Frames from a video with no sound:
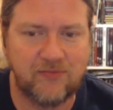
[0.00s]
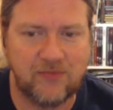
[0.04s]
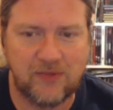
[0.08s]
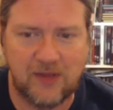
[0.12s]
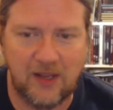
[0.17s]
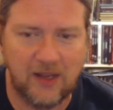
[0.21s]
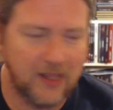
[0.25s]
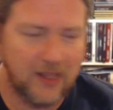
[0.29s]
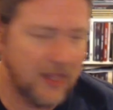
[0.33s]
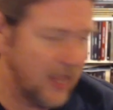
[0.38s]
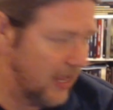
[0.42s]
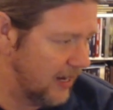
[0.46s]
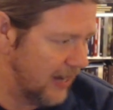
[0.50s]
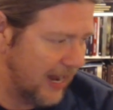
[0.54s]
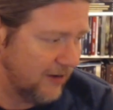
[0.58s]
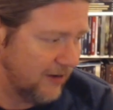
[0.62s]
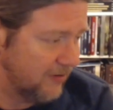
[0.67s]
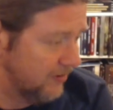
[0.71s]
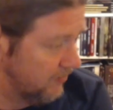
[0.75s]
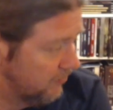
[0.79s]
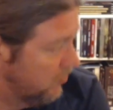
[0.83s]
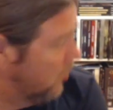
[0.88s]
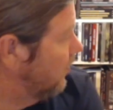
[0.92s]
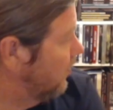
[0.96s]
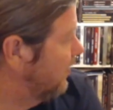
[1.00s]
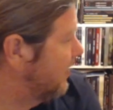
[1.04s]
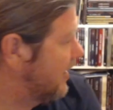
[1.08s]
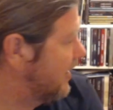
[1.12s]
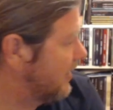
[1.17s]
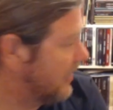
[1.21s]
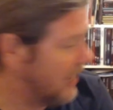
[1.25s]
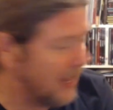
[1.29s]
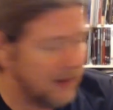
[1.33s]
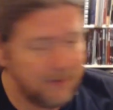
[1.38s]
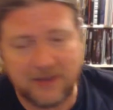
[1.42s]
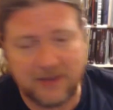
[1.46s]
Again, I don't even know where that
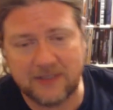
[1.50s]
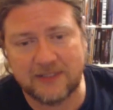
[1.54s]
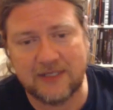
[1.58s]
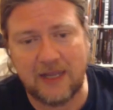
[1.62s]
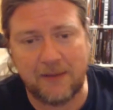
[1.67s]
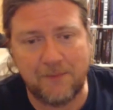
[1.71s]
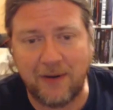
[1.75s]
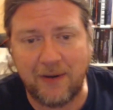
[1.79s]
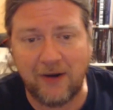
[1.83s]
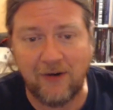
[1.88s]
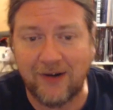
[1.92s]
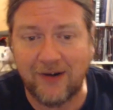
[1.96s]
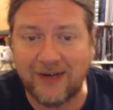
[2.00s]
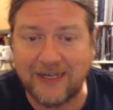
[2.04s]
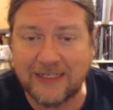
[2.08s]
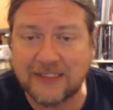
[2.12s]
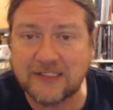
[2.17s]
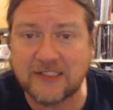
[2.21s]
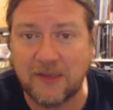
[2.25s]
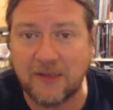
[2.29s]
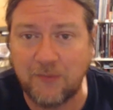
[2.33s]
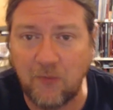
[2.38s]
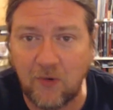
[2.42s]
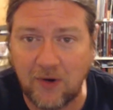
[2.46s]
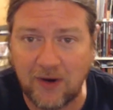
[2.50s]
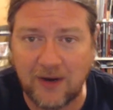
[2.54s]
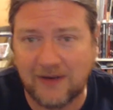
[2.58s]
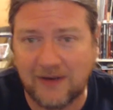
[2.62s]
game is. I buried it somewhere.